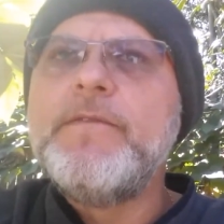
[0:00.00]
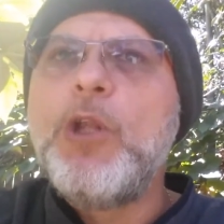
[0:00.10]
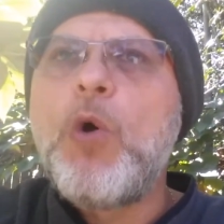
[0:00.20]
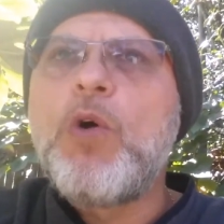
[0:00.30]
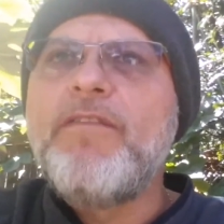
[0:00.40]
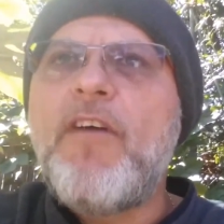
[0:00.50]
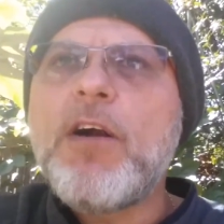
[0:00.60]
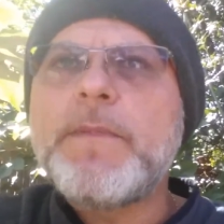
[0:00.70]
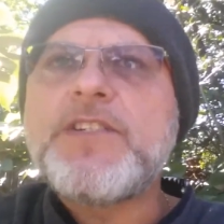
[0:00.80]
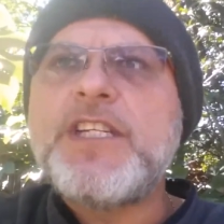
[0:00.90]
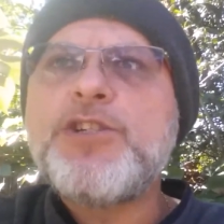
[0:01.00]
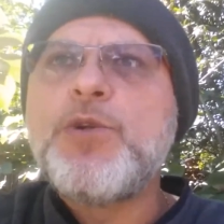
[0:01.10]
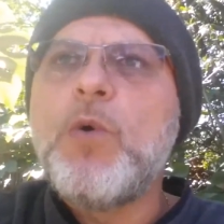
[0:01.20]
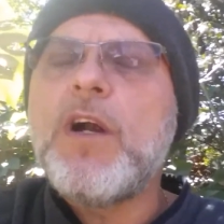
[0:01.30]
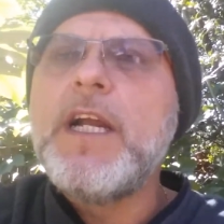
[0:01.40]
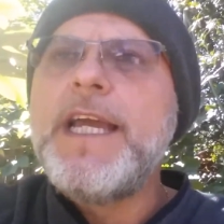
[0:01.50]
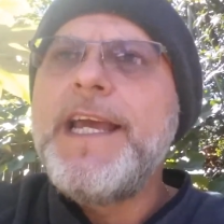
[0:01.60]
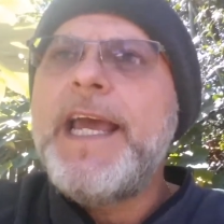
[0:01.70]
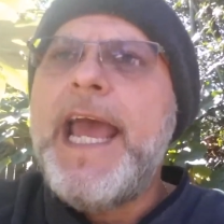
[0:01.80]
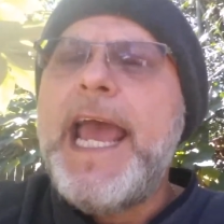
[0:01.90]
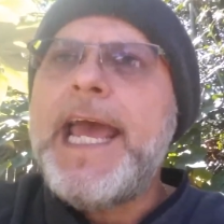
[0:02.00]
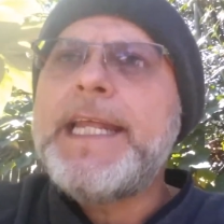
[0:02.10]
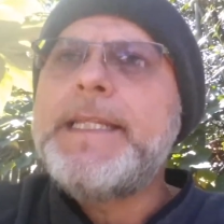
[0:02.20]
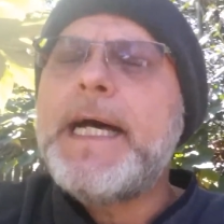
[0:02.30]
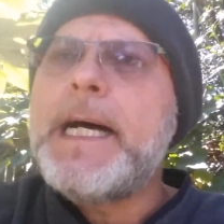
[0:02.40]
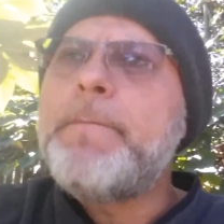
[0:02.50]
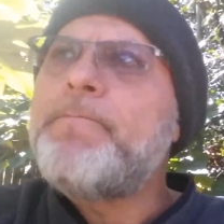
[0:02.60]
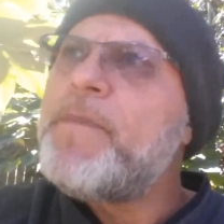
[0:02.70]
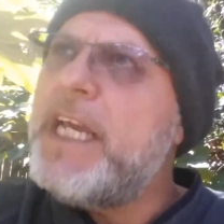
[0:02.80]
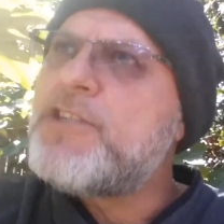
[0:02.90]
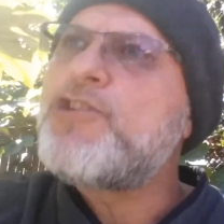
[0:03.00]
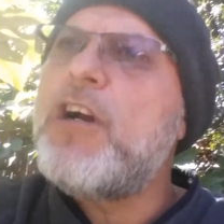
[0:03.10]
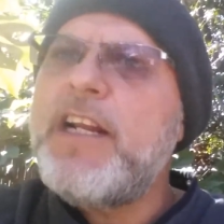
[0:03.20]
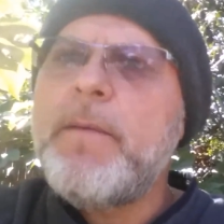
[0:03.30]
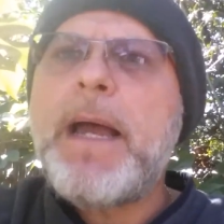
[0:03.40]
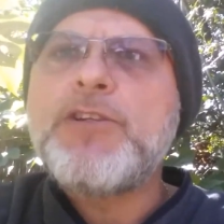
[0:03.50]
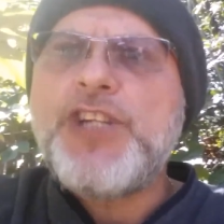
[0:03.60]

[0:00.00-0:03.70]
local pharmacy store, and it started about